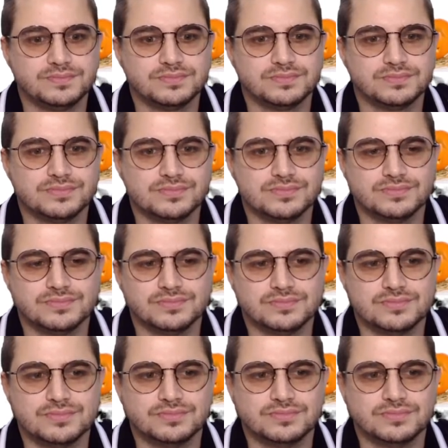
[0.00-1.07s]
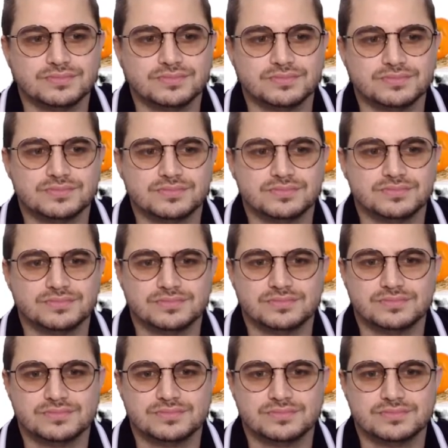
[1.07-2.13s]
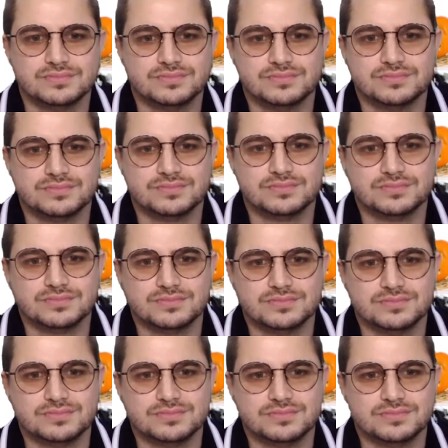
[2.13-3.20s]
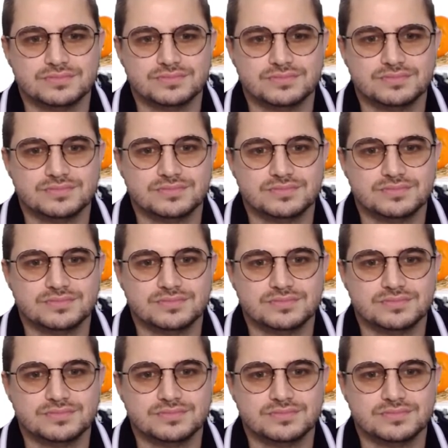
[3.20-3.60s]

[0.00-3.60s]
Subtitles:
No one is speaking in this clip.